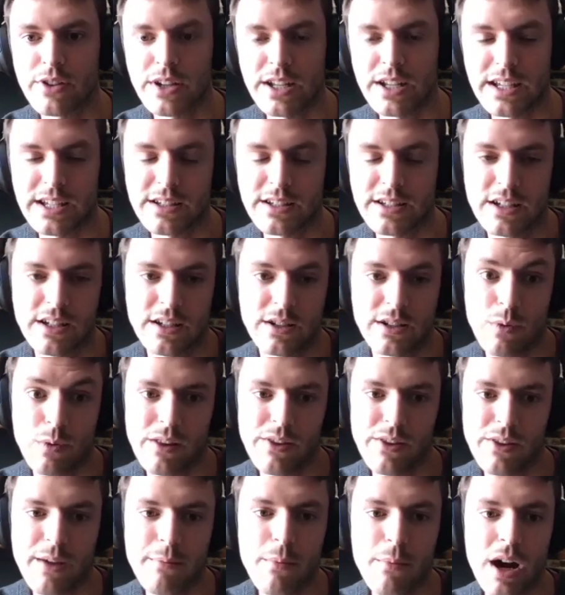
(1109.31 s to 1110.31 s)
I'm
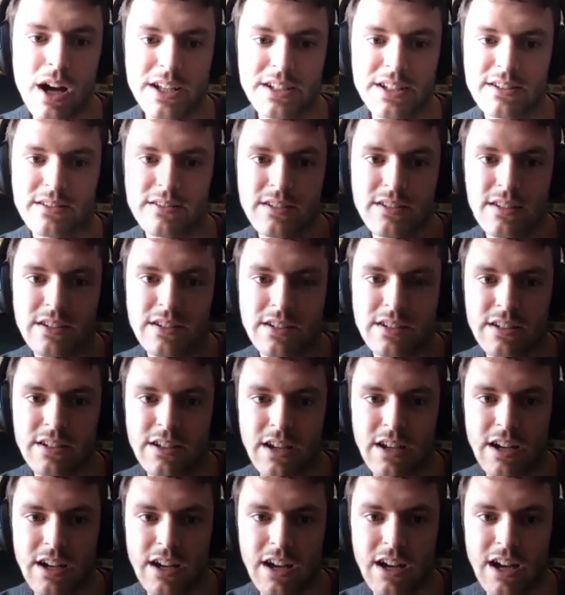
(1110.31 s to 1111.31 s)
not going to say
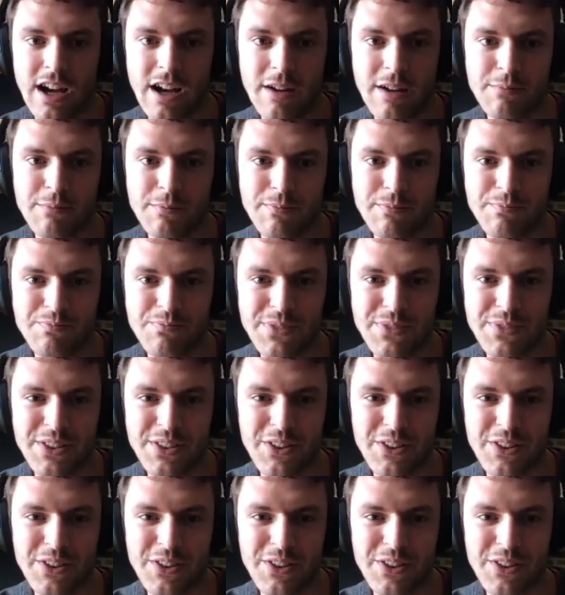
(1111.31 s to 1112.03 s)
hopefully actually, because